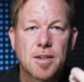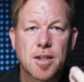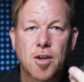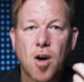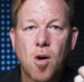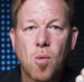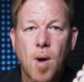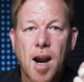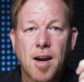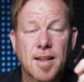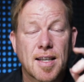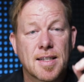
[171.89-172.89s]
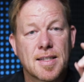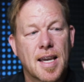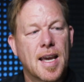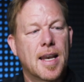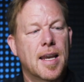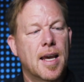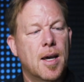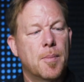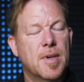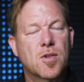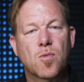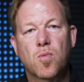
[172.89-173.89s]
to go wireless and
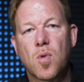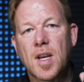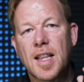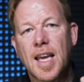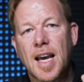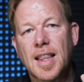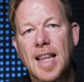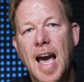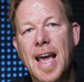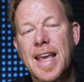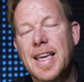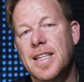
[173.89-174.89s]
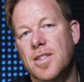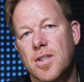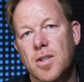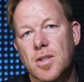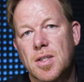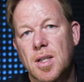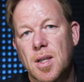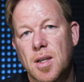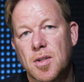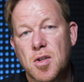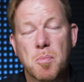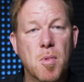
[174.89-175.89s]
um, it's really a lot easier
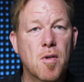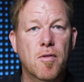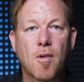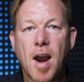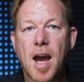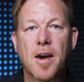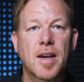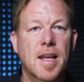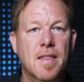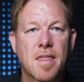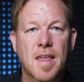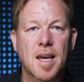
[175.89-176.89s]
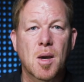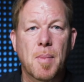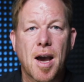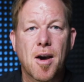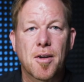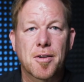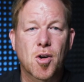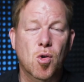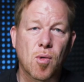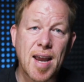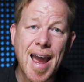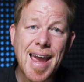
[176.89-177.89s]
to, to move around and think about
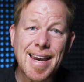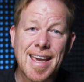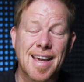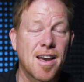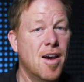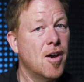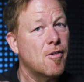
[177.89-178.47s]
creating